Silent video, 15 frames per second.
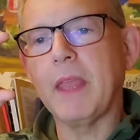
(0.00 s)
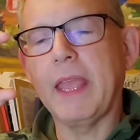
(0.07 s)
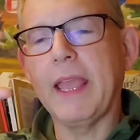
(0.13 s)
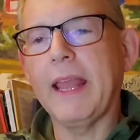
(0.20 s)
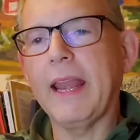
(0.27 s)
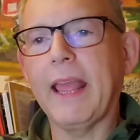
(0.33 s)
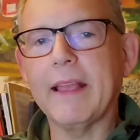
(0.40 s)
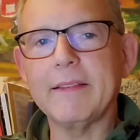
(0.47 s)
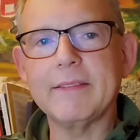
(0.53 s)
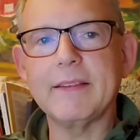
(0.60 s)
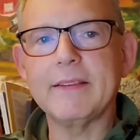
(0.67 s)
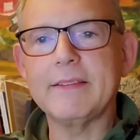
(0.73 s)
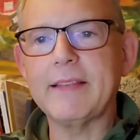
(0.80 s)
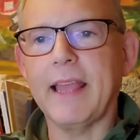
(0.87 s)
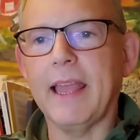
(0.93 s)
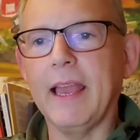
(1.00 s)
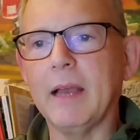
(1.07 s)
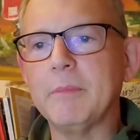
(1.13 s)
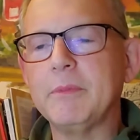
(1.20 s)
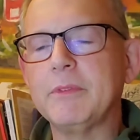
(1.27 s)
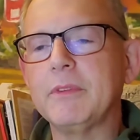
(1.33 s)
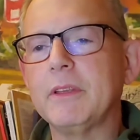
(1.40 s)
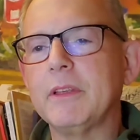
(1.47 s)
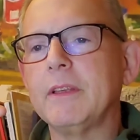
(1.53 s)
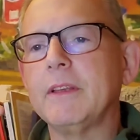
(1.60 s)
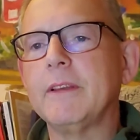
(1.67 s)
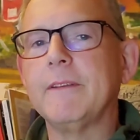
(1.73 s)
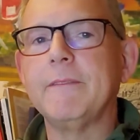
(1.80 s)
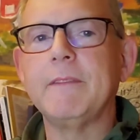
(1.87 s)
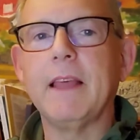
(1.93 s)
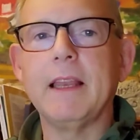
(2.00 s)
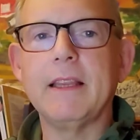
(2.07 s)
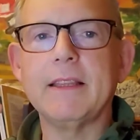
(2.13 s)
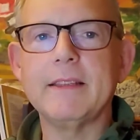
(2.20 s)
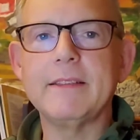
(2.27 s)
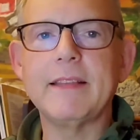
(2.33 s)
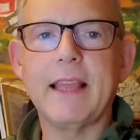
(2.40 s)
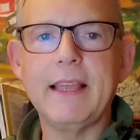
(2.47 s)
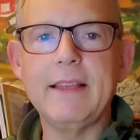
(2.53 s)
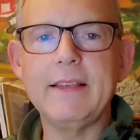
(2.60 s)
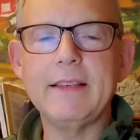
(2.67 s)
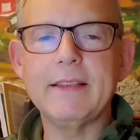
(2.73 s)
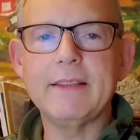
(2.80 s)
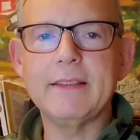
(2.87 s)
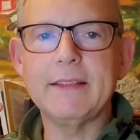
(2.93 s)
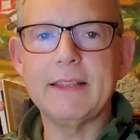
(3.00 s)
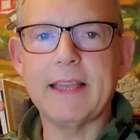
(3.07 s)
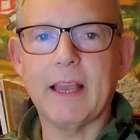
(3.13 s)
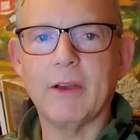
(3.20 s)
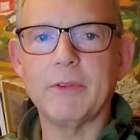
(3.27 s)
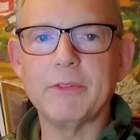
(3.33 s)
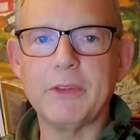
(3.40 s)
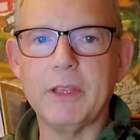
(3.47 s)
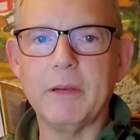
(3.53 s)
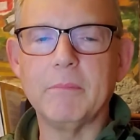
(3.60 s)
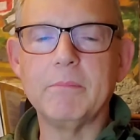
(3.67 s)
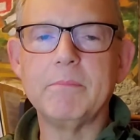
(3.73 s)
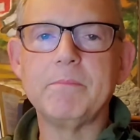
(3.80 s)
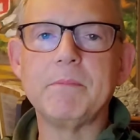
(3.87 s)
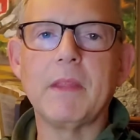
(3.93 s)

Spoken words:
antacid tabs that contain calcium.